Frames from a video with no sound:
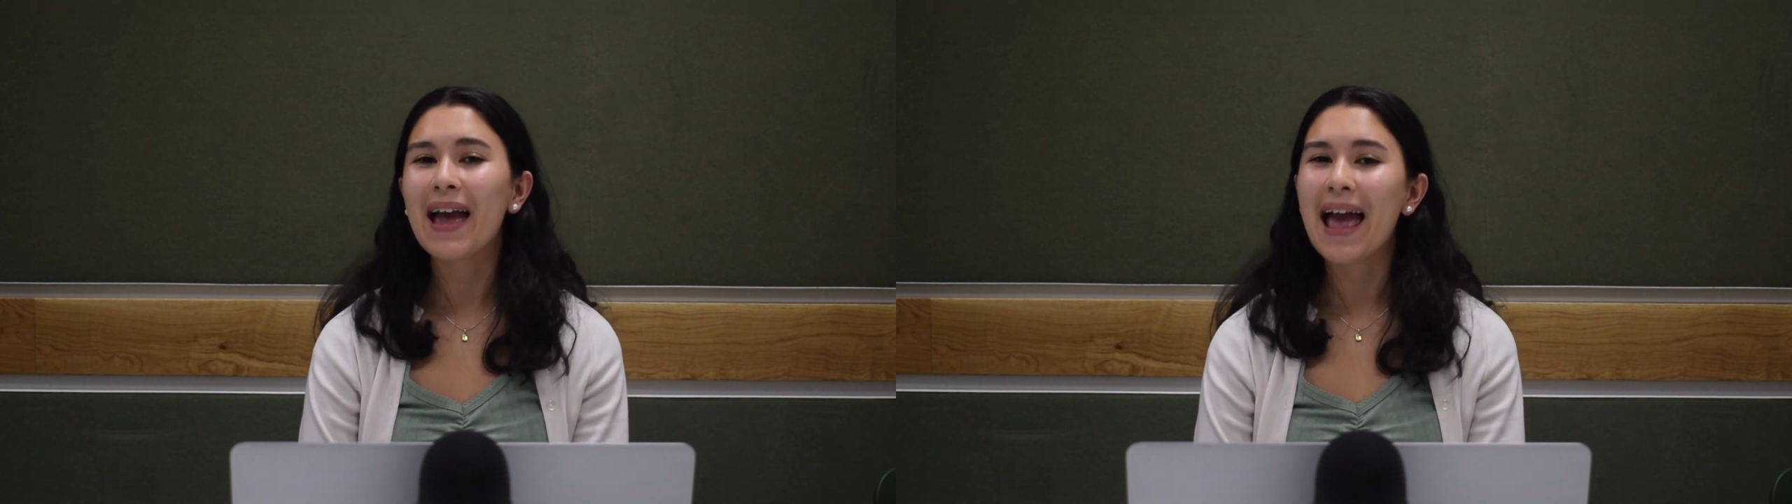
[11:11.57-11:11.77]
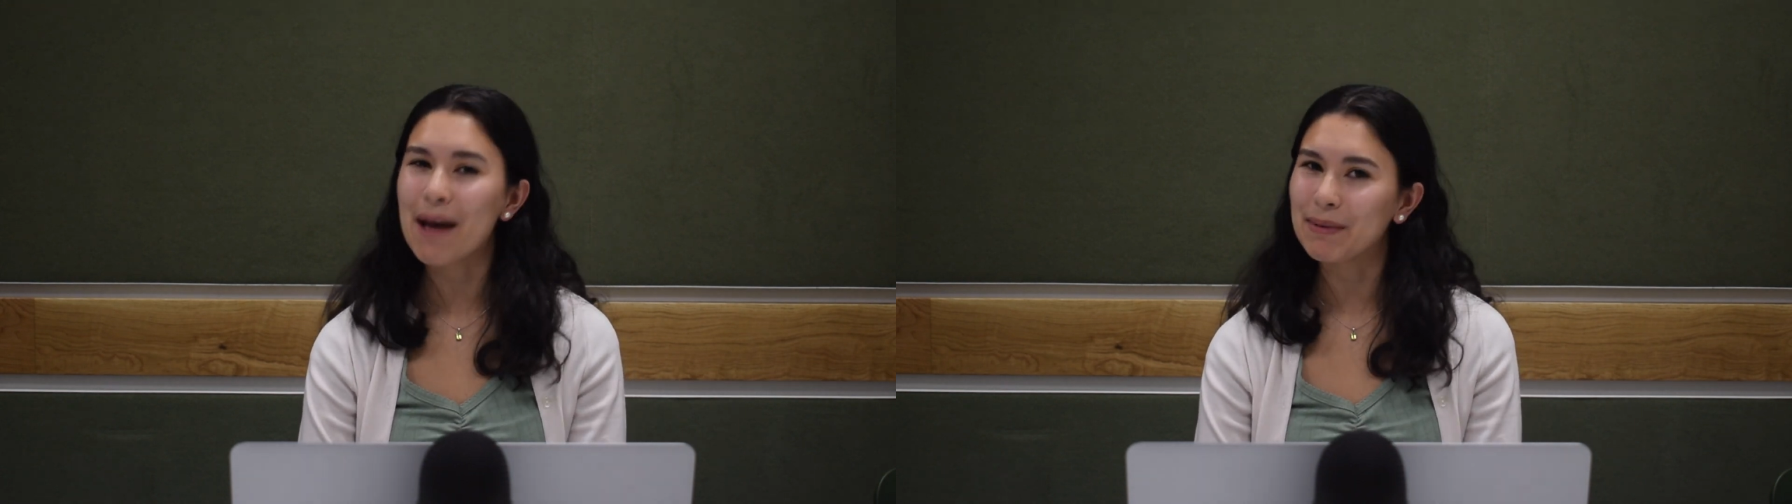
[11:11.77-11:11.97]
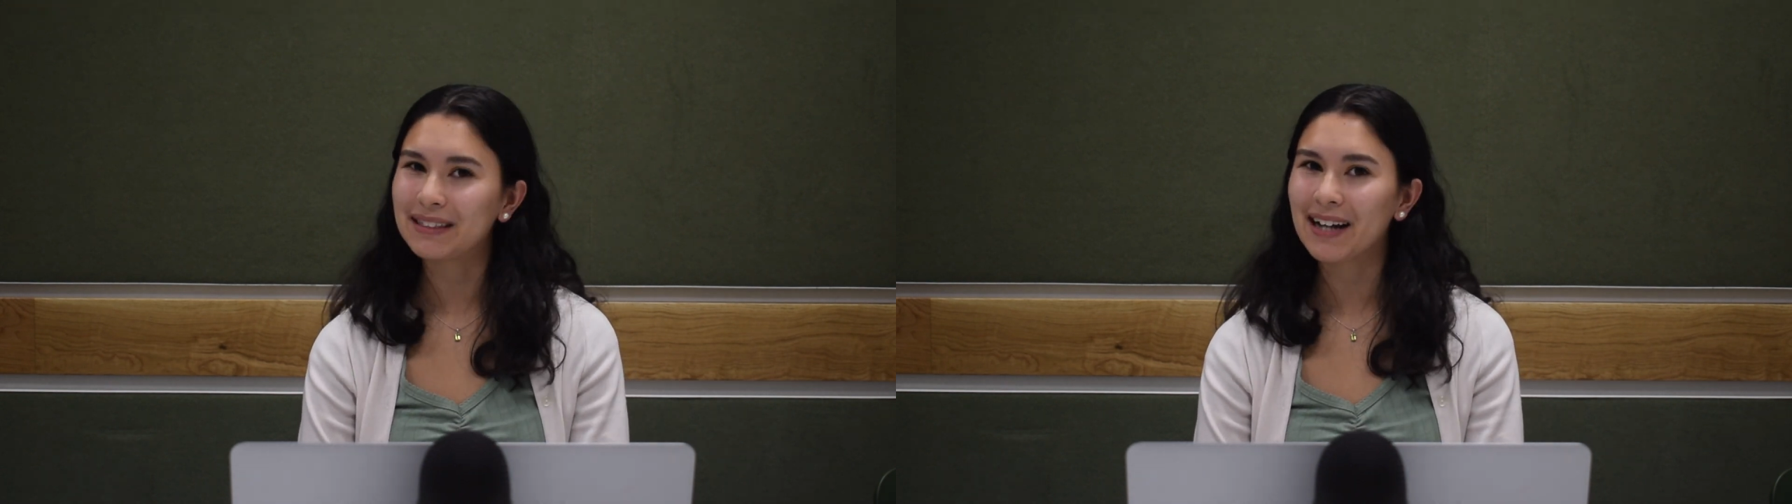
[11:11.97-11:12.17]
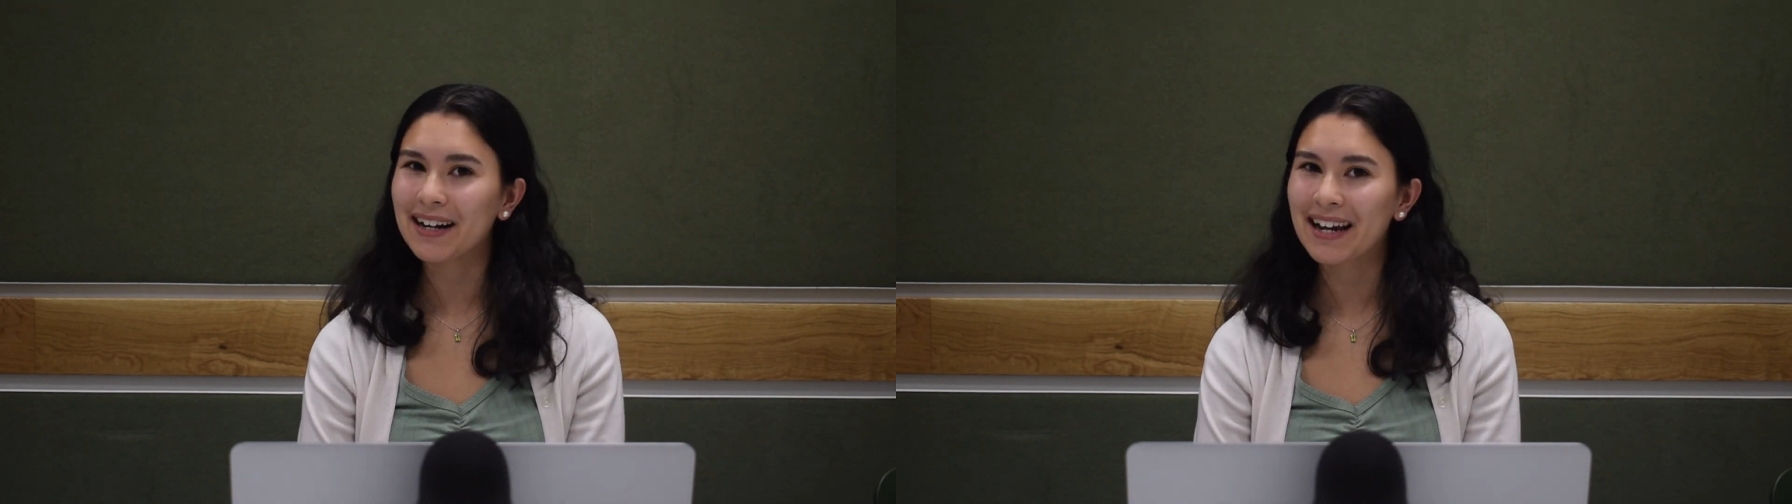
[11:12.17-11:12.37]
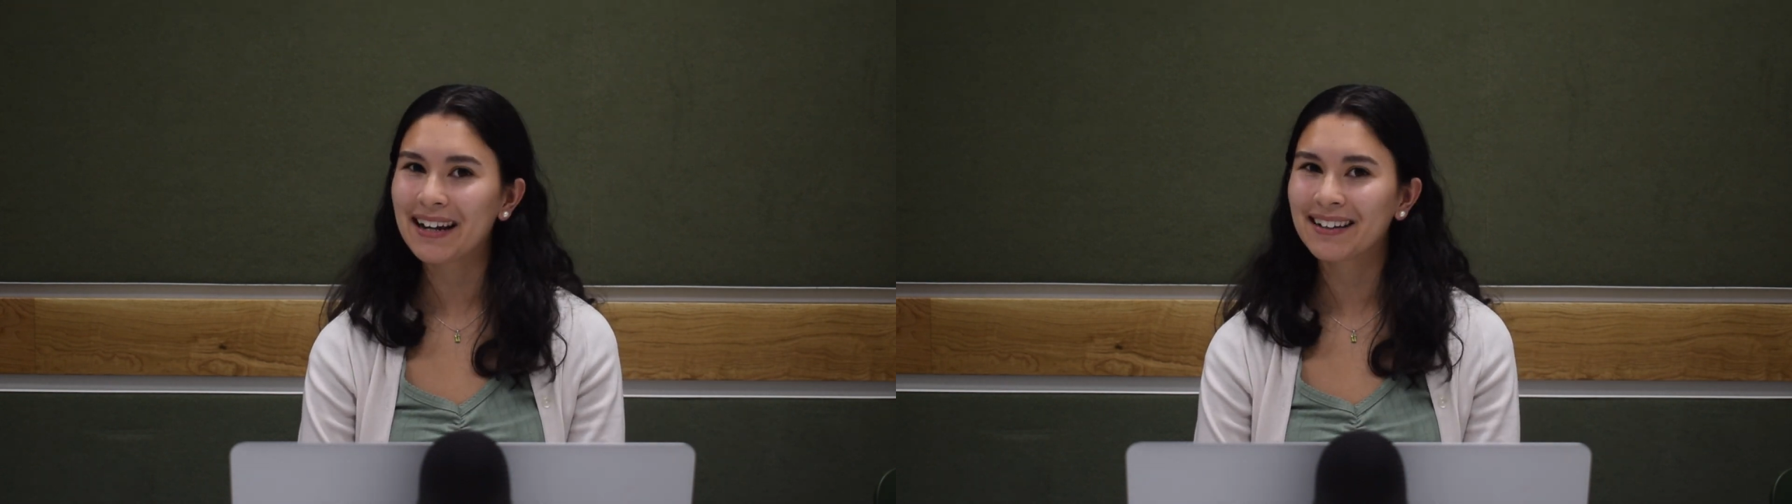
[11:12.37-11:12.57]
happy
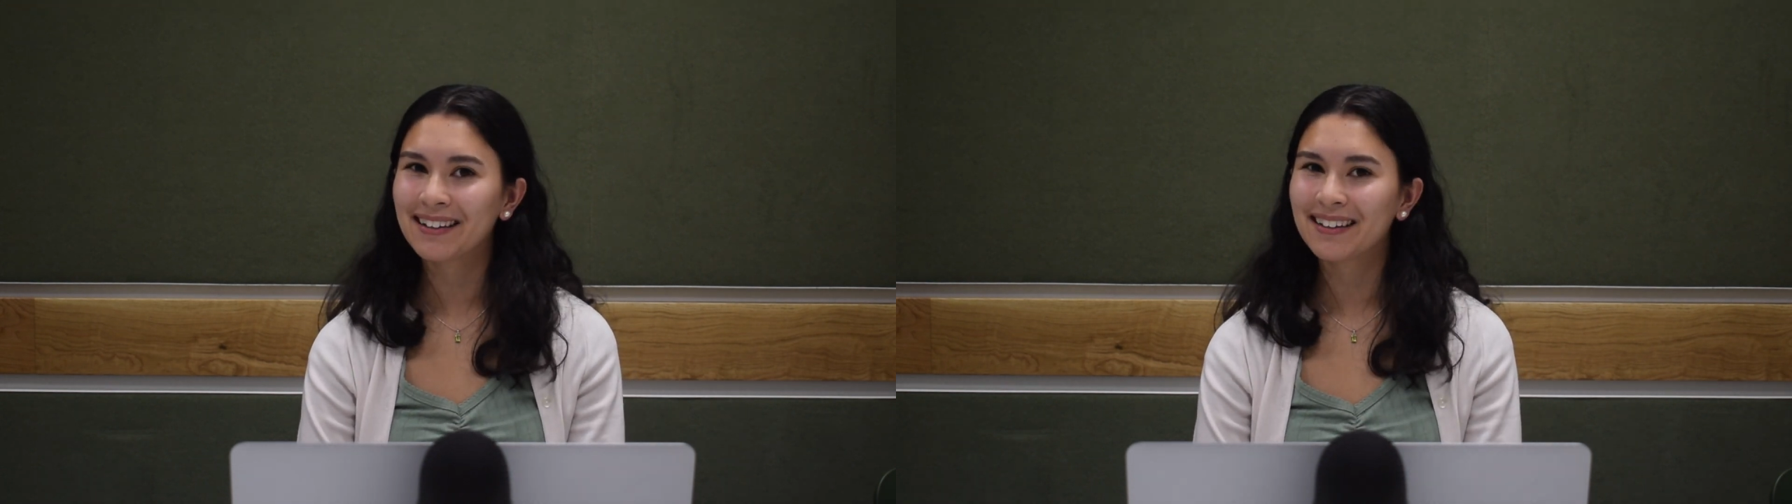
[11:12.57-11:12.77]
studying.